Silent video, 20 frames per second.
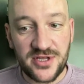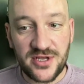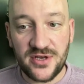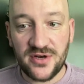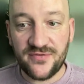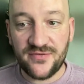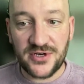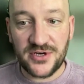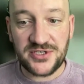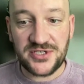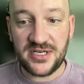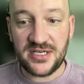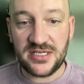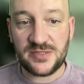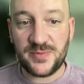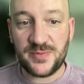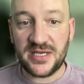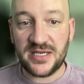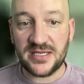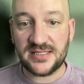the
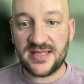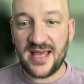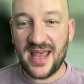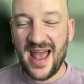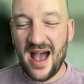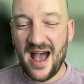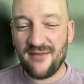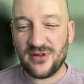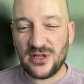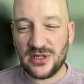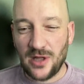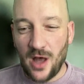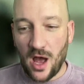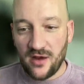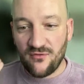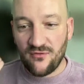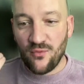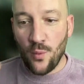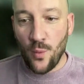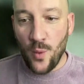universities because they have a lot
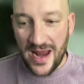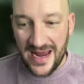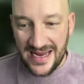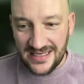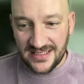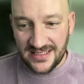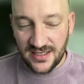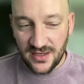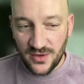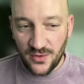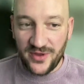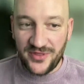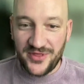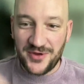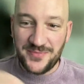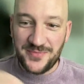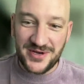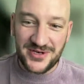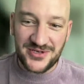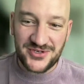of weight with
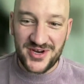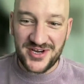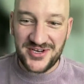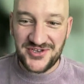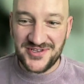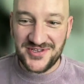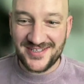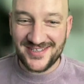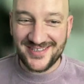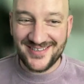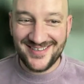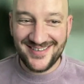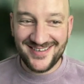administrations.